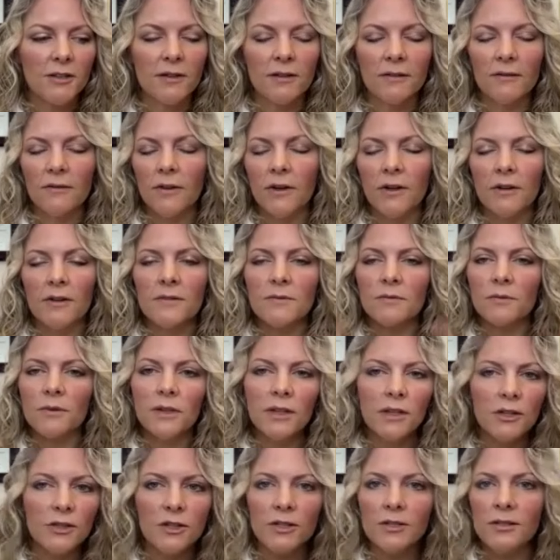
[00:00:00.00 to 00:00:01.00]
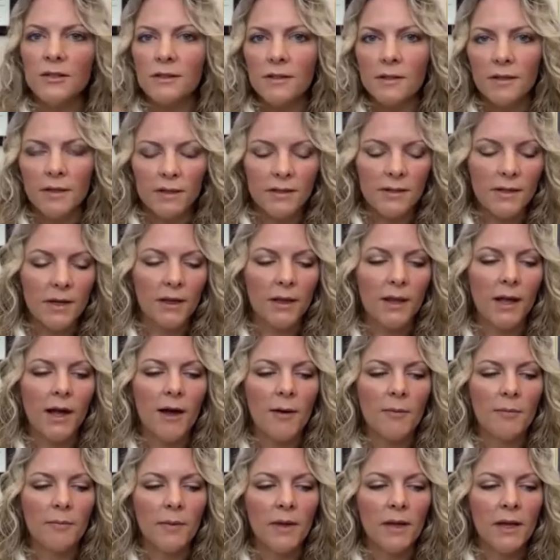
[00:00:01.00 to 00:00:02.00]
in various religions and things like
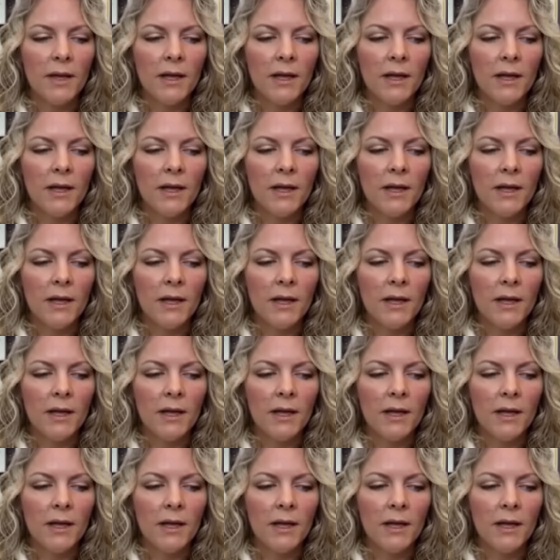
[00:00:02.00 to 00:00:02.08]
that.